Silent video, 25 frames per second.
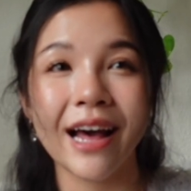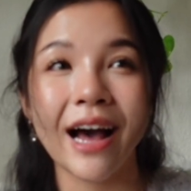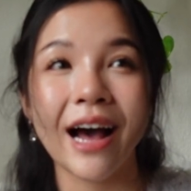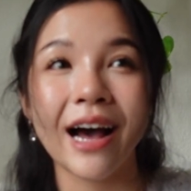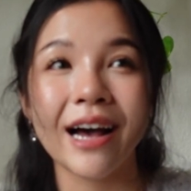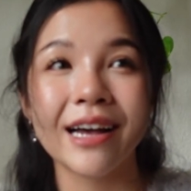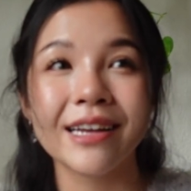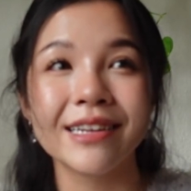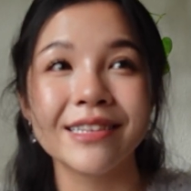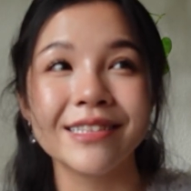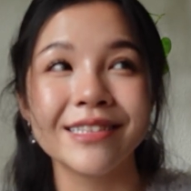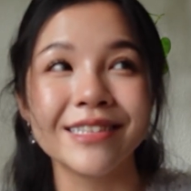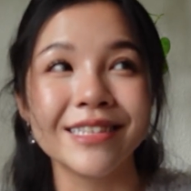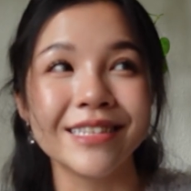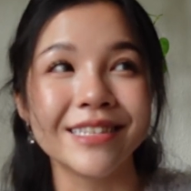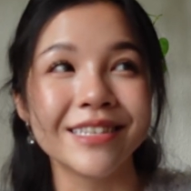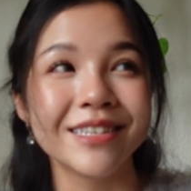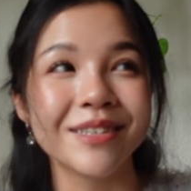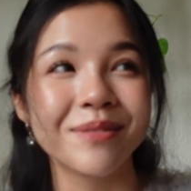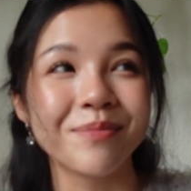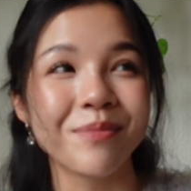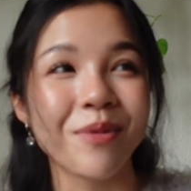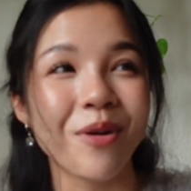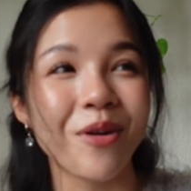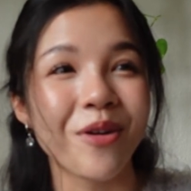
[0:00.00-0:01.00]
I
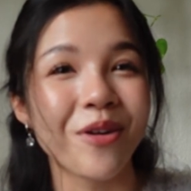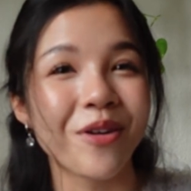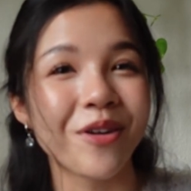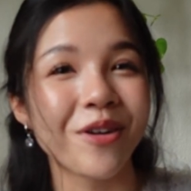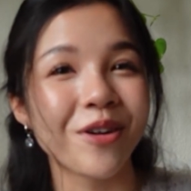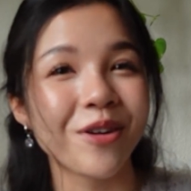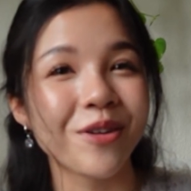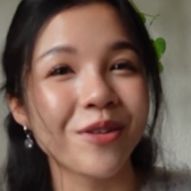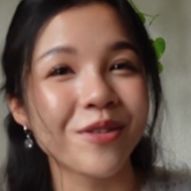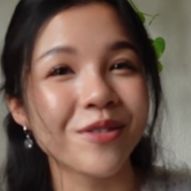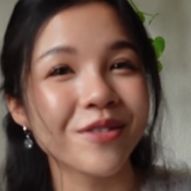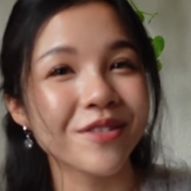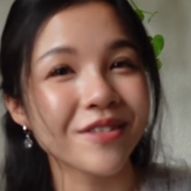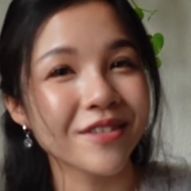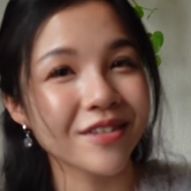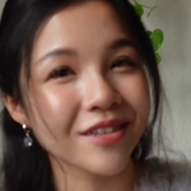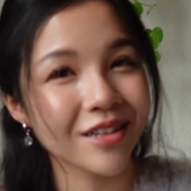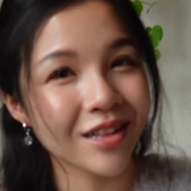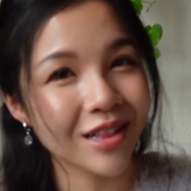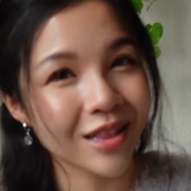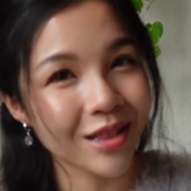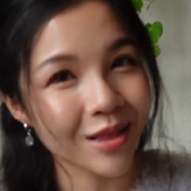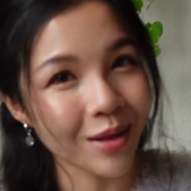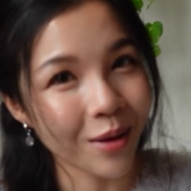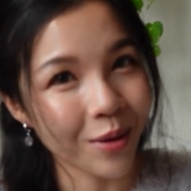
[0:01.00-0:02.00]
needed more
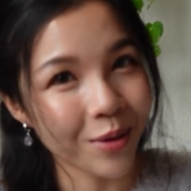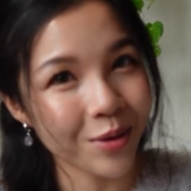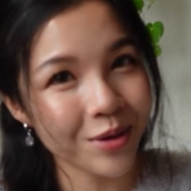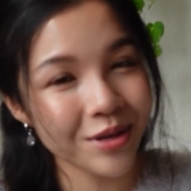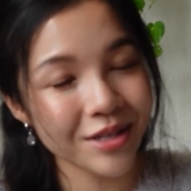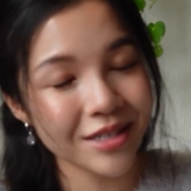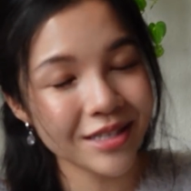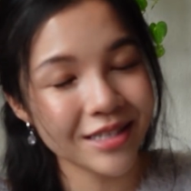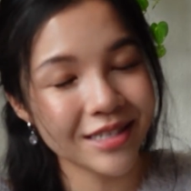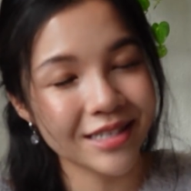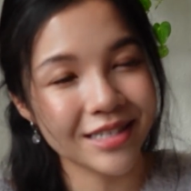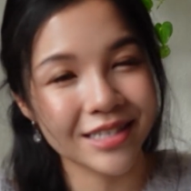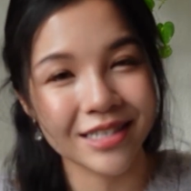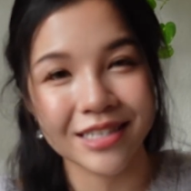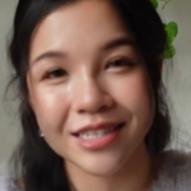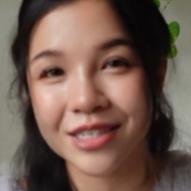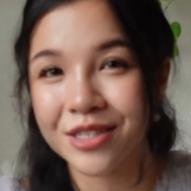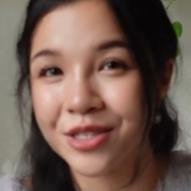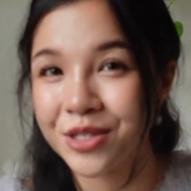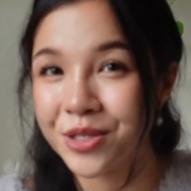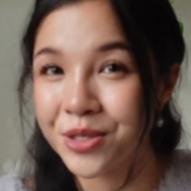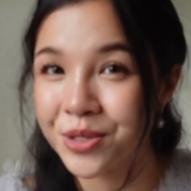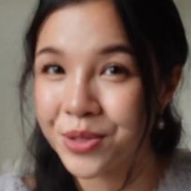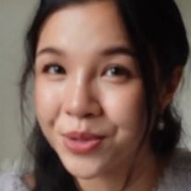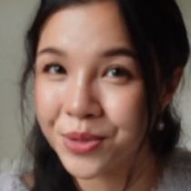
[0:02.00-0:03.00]
clothes,
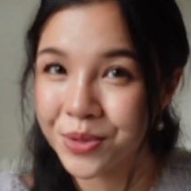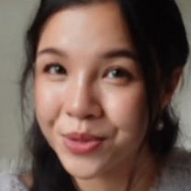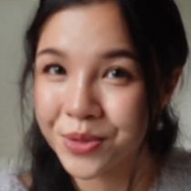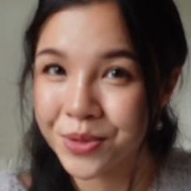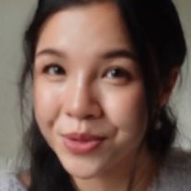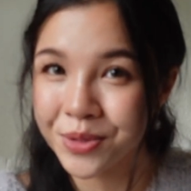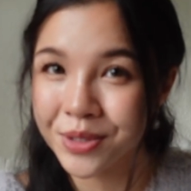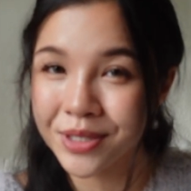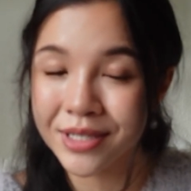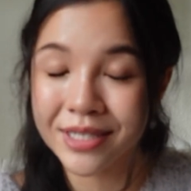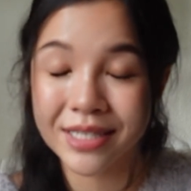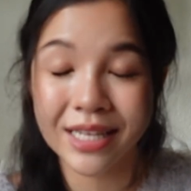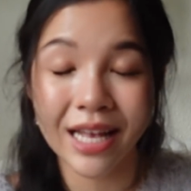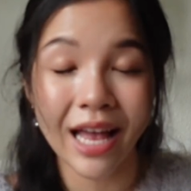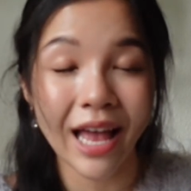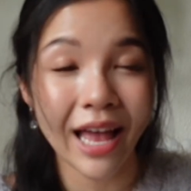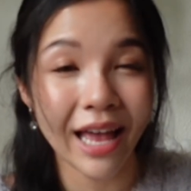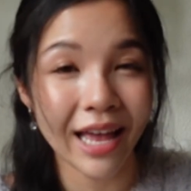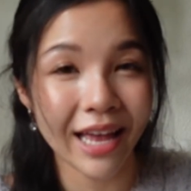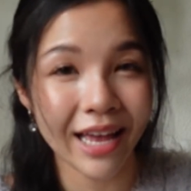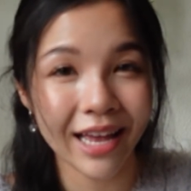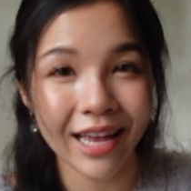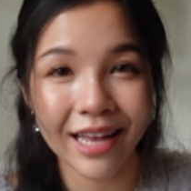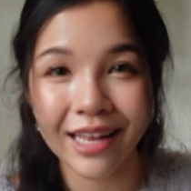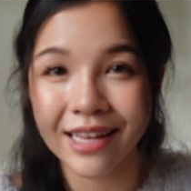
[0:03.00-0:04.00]
shoes,
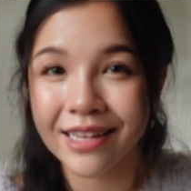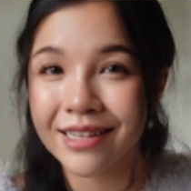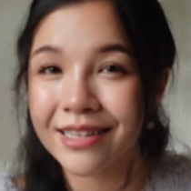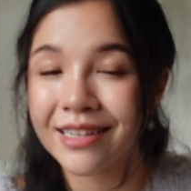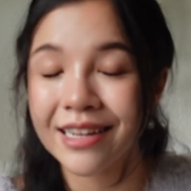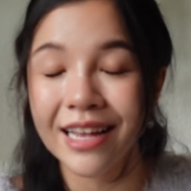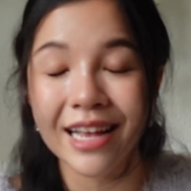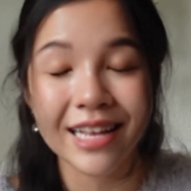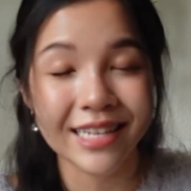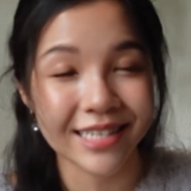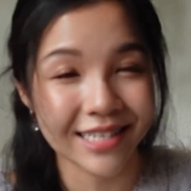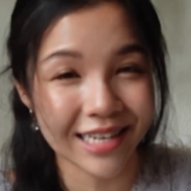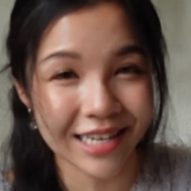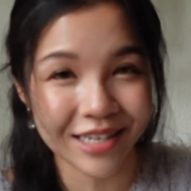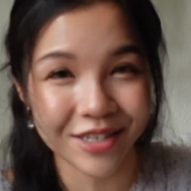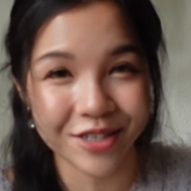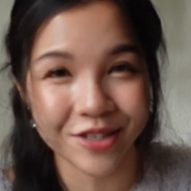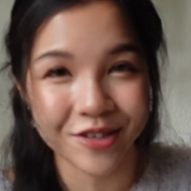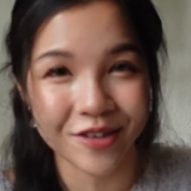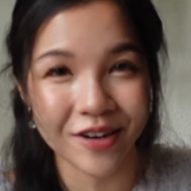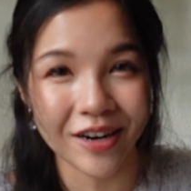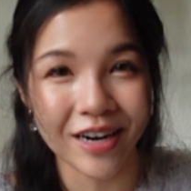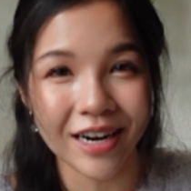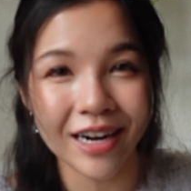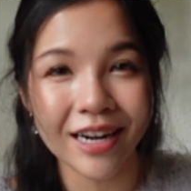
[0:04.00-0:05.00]
hat,
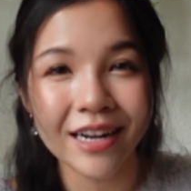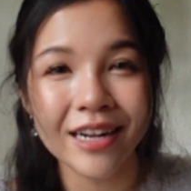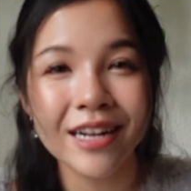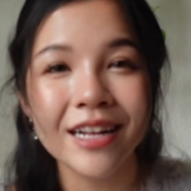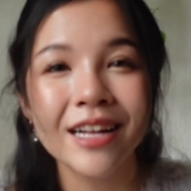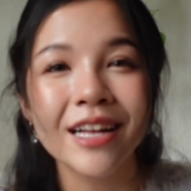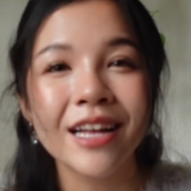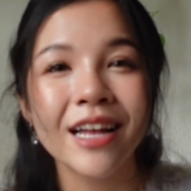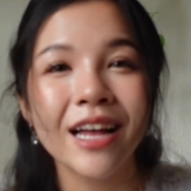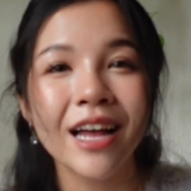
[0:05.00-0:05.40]
etc.